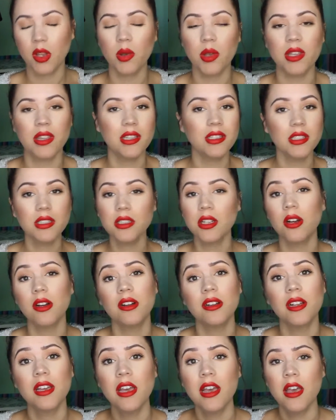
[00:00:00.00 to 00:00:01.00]
Okay, this is
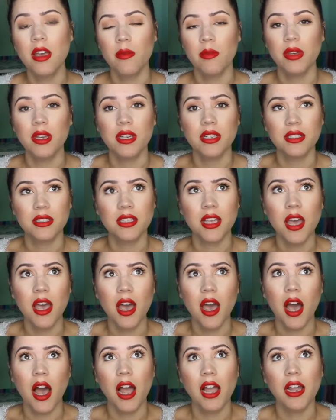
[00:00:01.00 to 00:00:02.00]
hard because
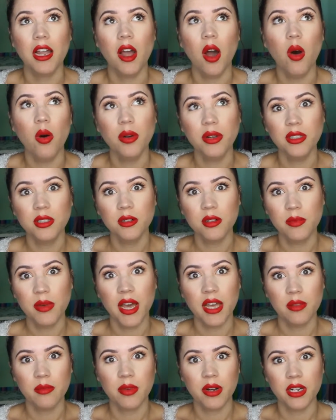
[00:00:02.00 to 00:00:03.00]
I always go to
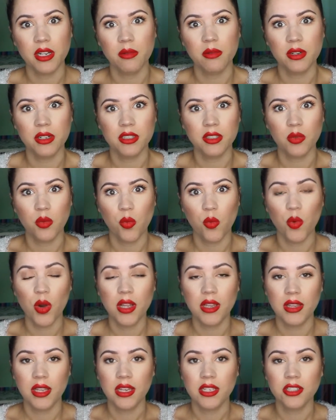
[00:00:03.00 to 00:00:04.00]
Bath & Body Works
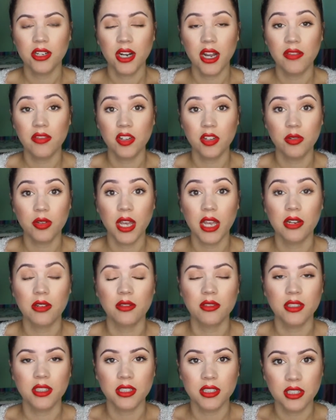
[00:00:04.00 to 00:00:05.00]
when they start having new
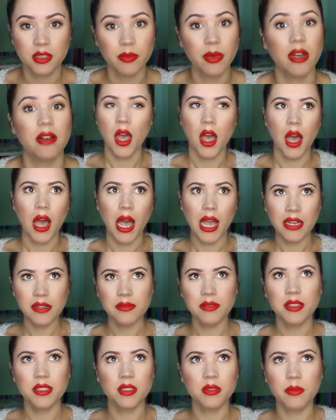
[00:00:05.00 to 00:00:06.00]
candles to smell.
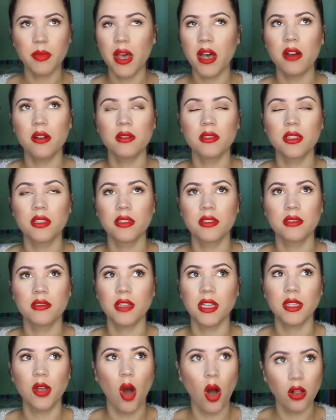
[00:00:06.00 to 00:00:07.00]
I've smelled
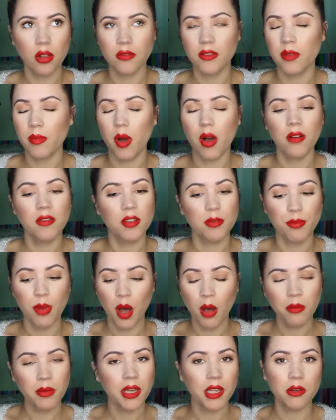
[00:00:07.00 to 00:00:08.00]
like all of them, all the
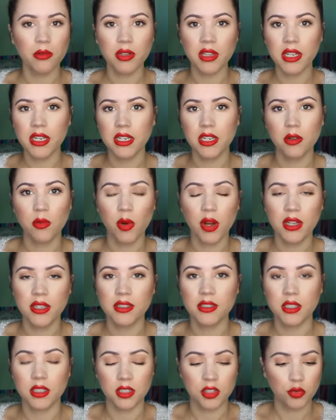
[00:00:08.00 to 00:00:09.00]
pumpkin related
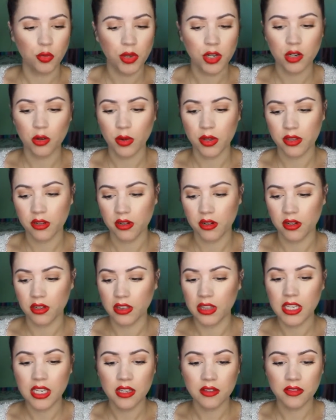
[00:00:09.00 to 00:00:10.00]
ones and sweater weather
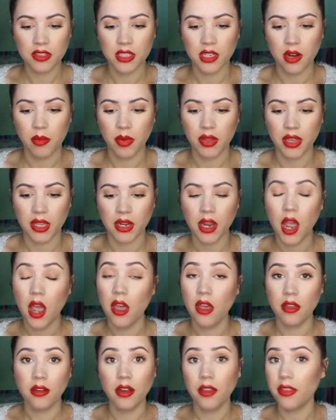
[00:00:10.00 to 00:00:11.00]
and leaves and I mean like
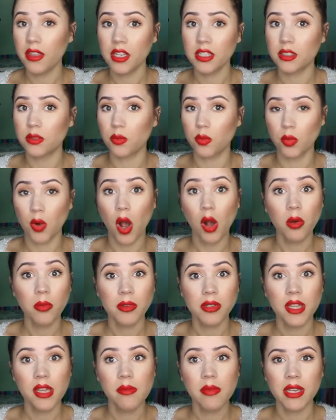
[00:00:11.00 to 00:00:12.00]
nothing's wrong
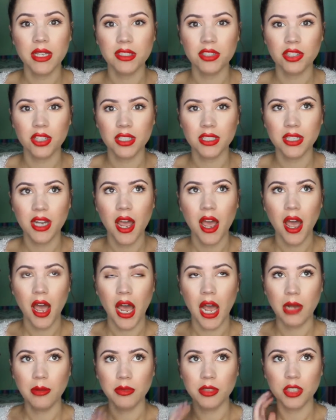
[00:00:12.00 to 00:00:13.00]
with them. It's just
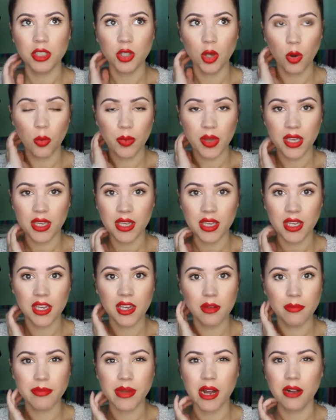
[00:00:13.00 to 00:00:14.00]
I'm so
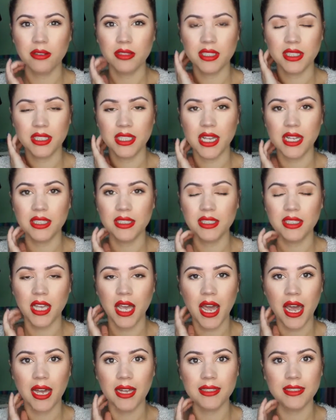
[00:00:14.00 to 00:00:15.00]
picky about scents.
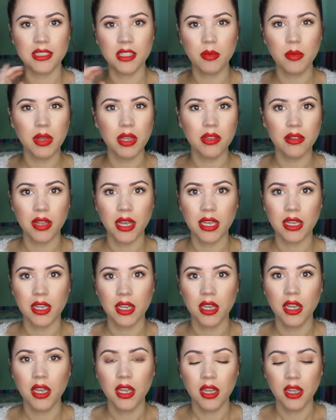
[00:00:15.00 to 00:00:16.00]
It has to be
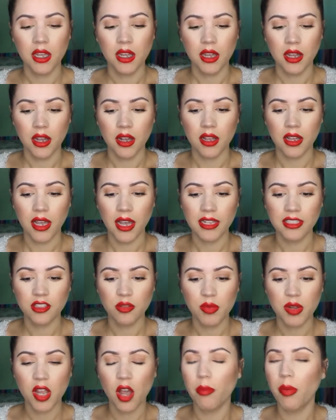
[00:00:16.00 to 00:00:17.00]
like it has
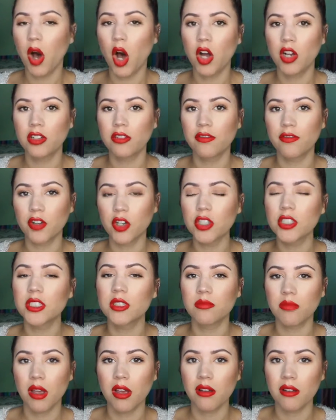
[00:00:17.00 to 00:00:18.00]
to be upon first
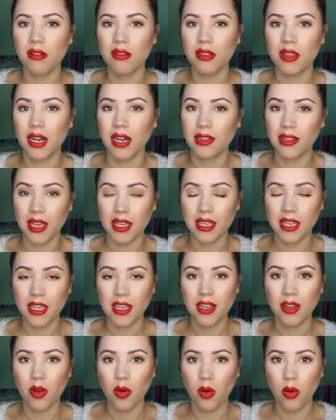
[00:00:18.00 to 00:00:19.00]
smell that I like
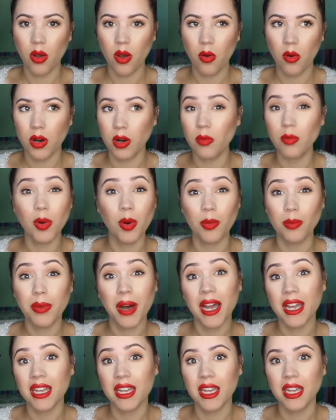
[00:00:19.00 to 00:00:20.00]
it or I won't
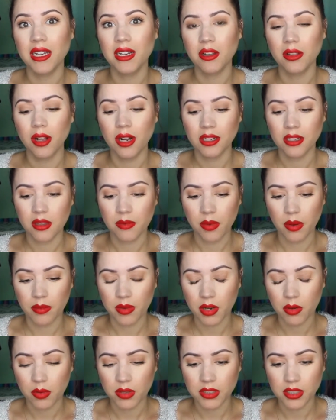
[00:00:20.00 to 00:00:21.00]
buy it. And a lot of the
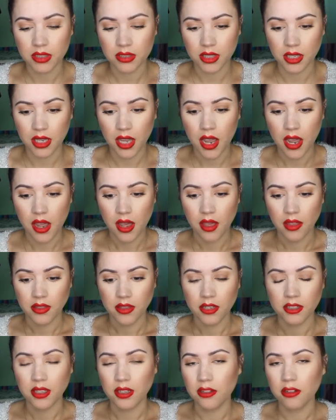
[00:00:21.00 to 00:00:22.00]
pumpkin ones, there's like,
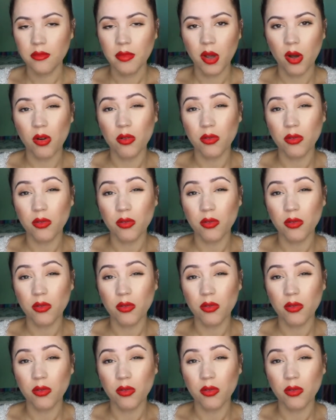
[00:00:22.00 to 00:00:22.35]
there's a little bit